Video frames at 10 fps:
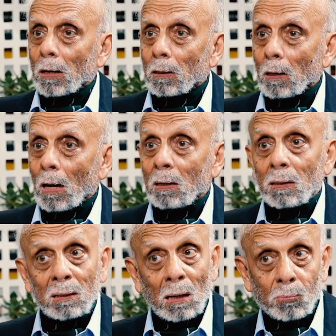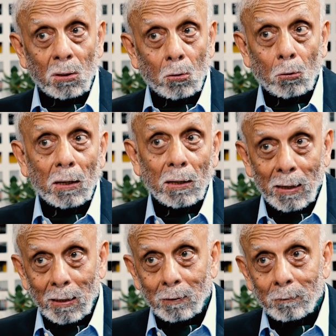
Right. And they captured Dogra again.